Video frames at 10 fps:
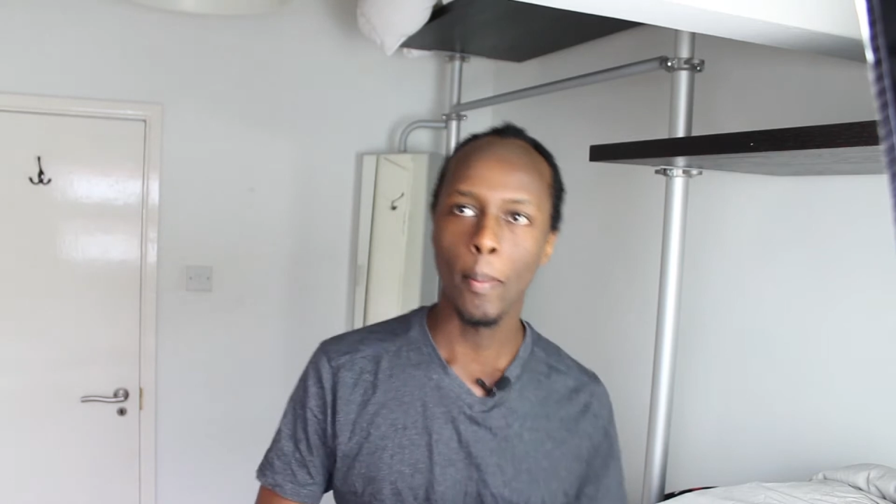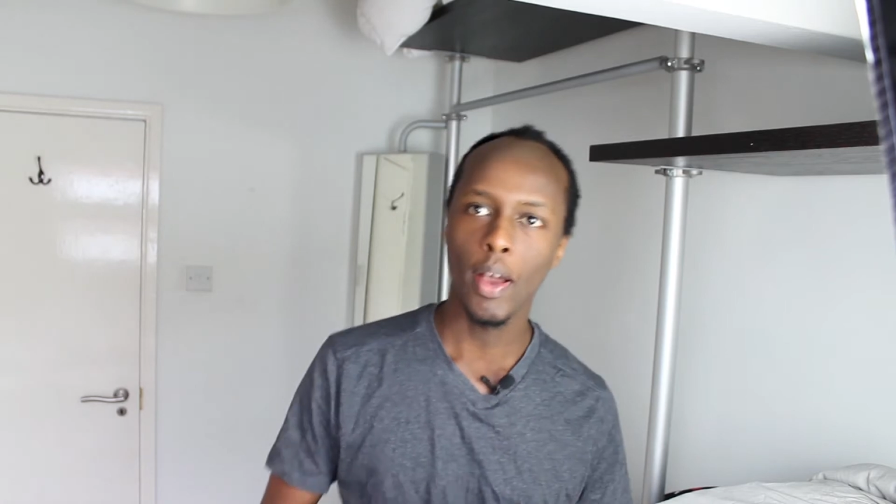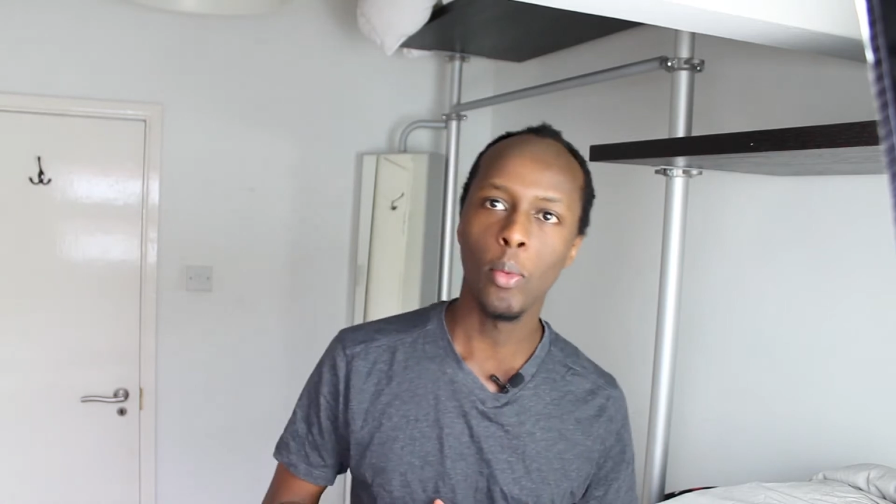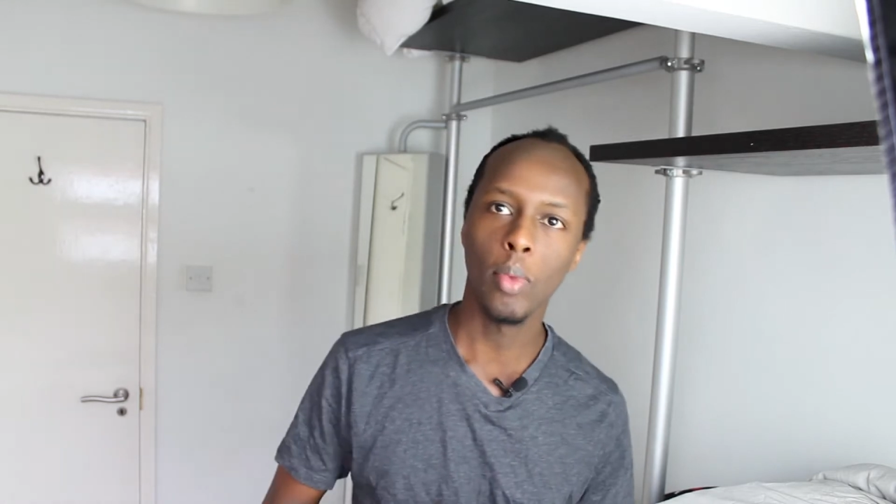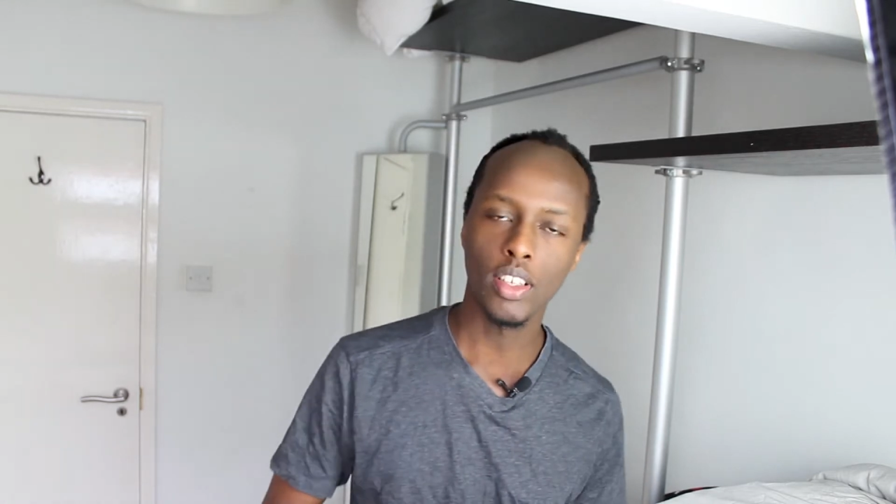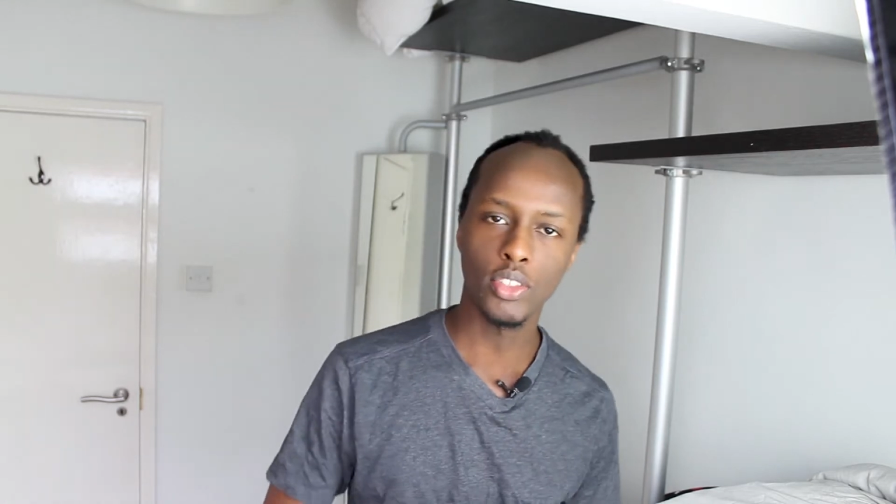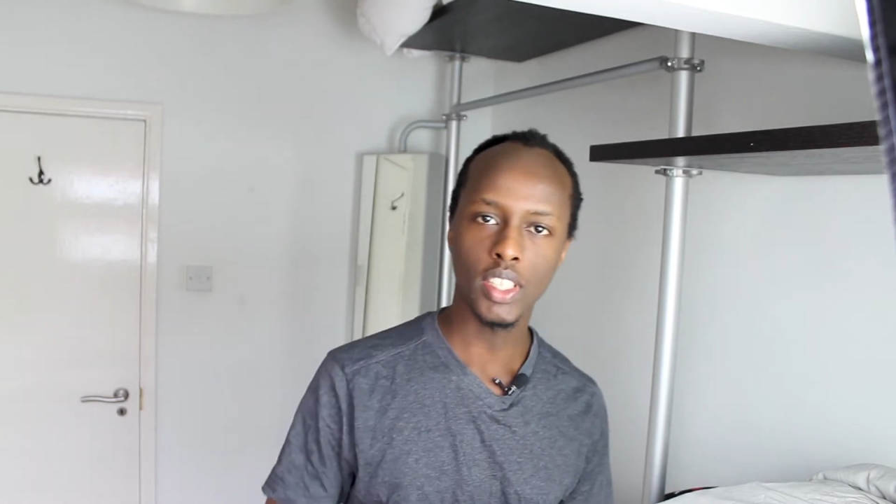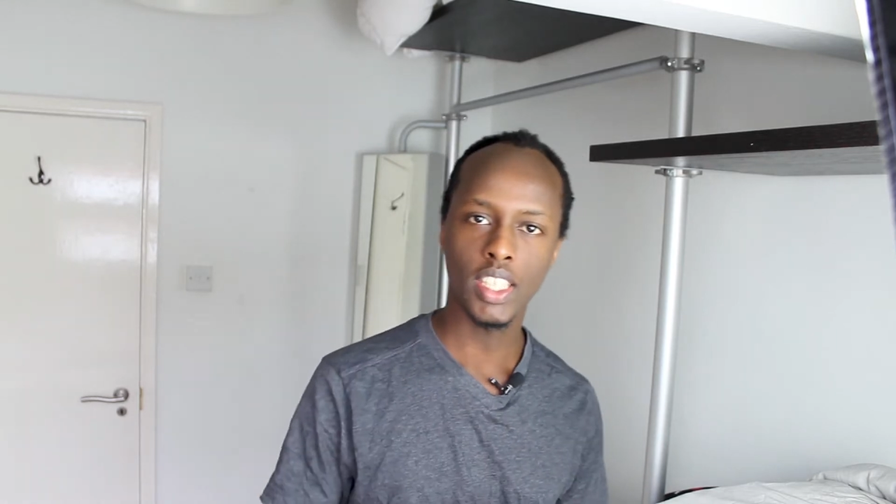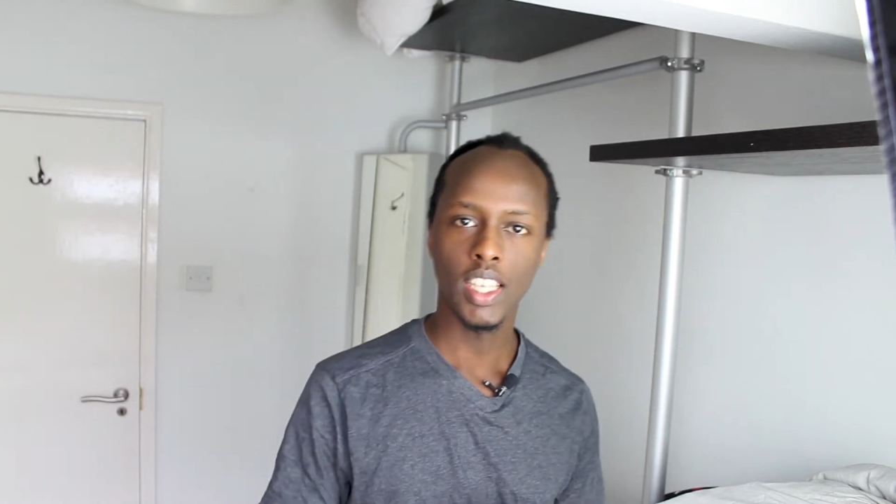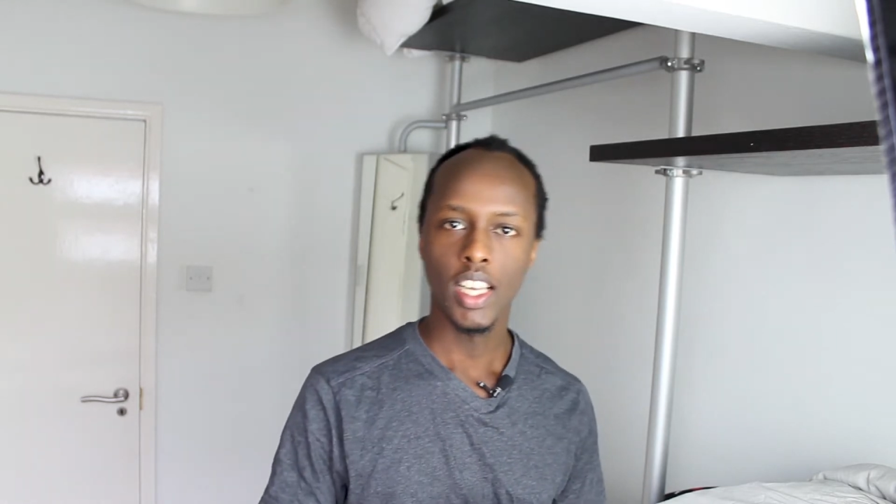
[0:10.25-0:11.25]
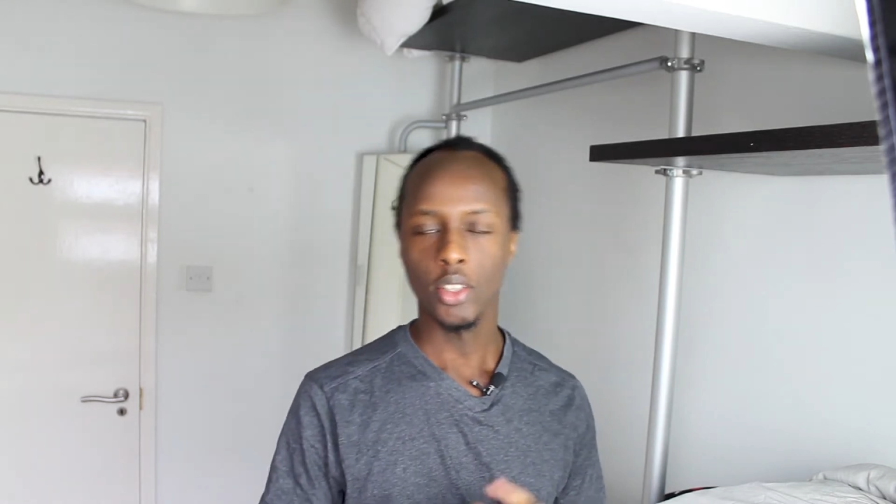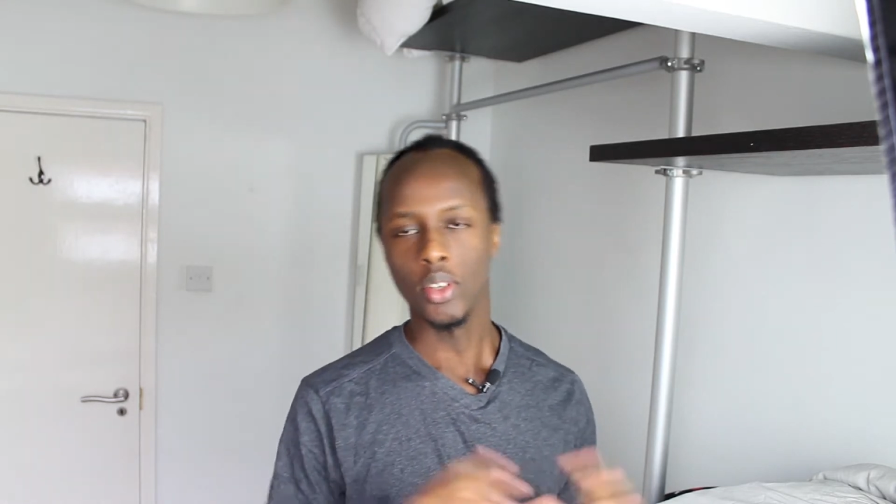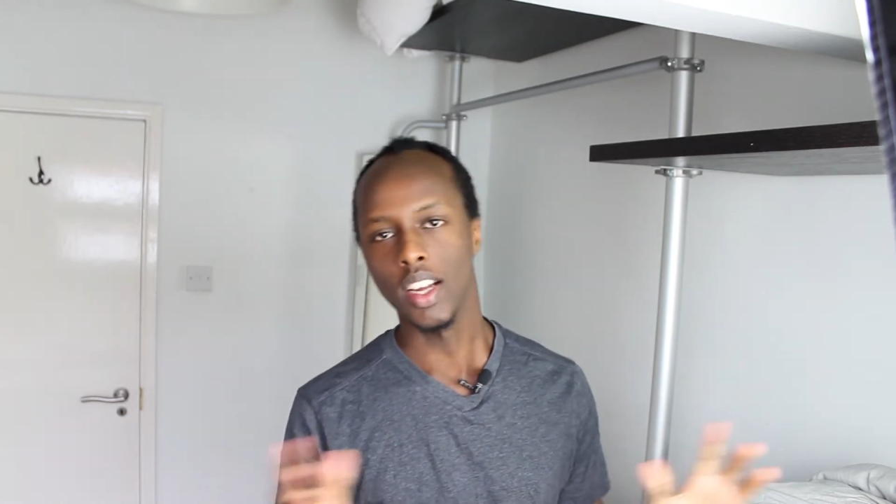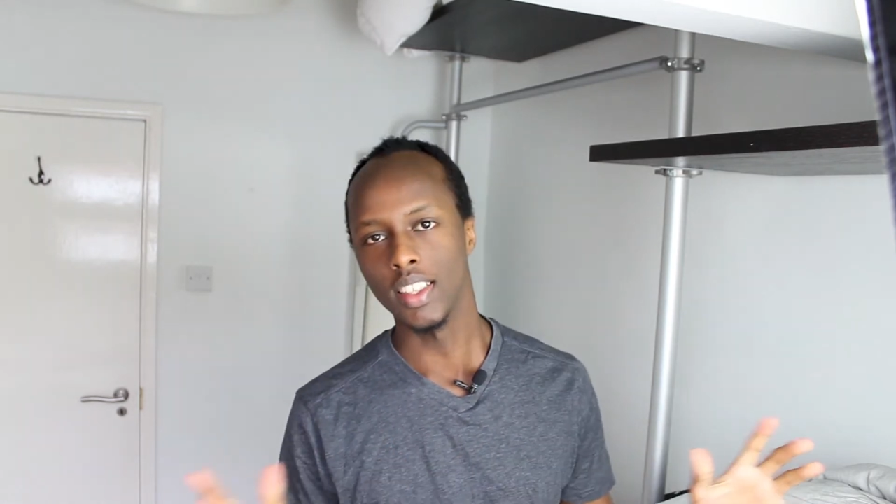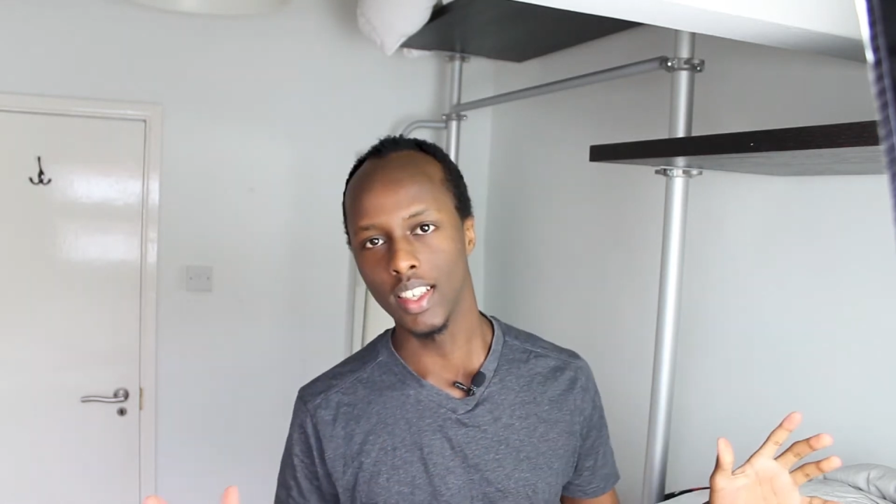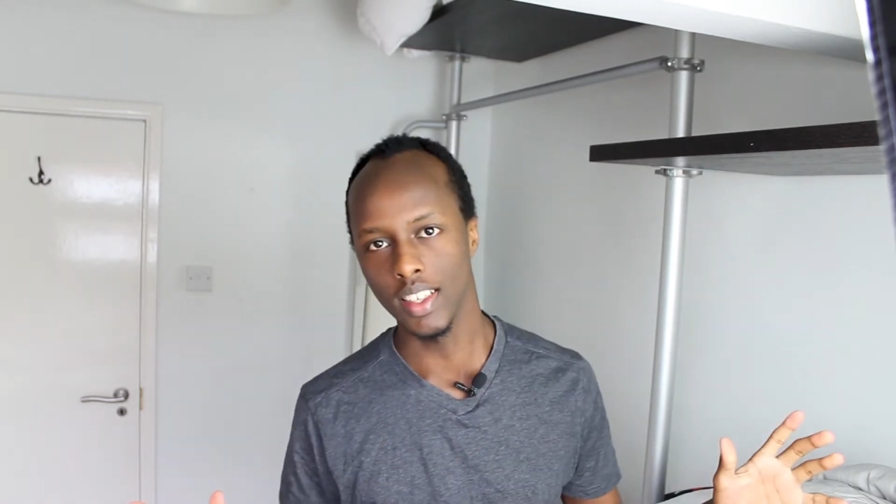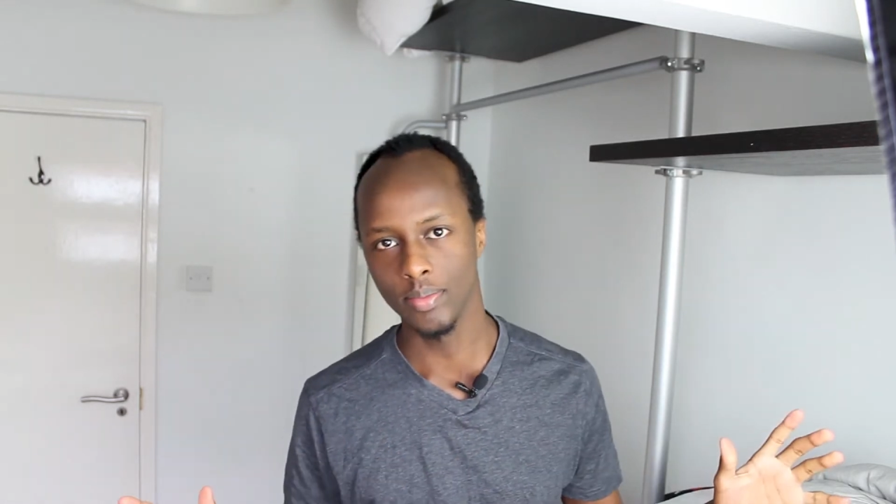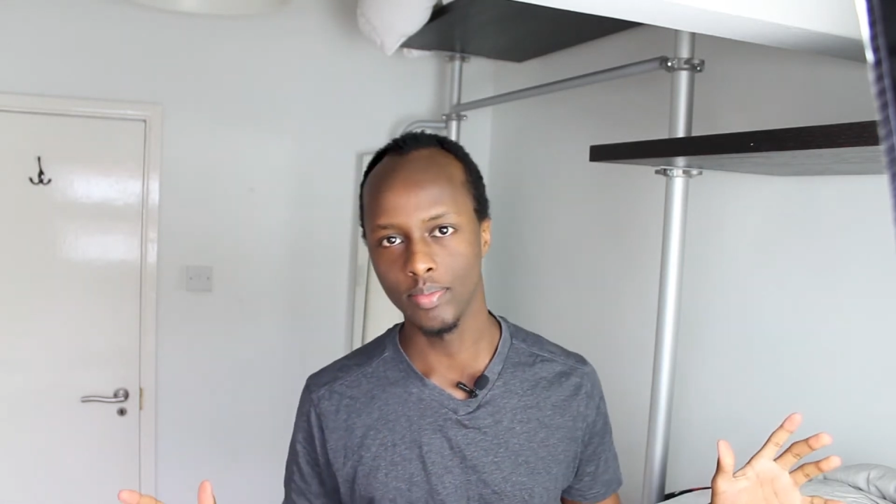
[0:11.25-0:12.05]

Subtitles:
my home country, Uganda.